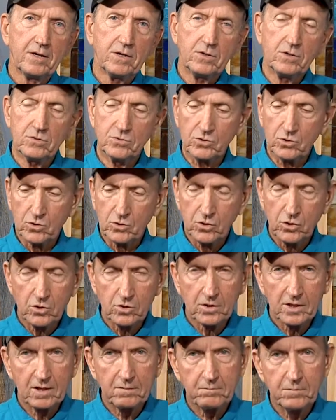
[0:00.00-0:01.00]
you
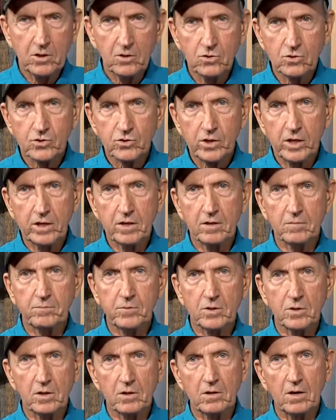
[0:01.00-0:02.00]
secure that boat trailer,
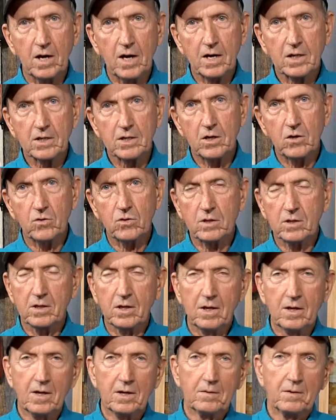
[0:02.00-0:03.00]
put a lock on it,
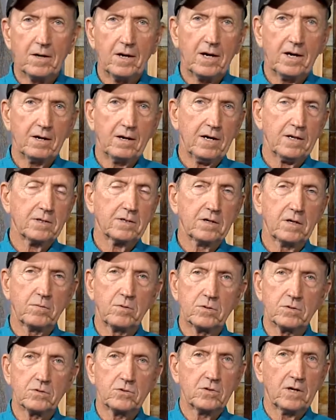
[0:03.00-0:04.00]
I, I
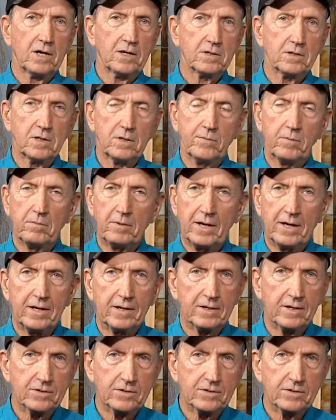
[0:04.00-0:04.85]
double do I double mine.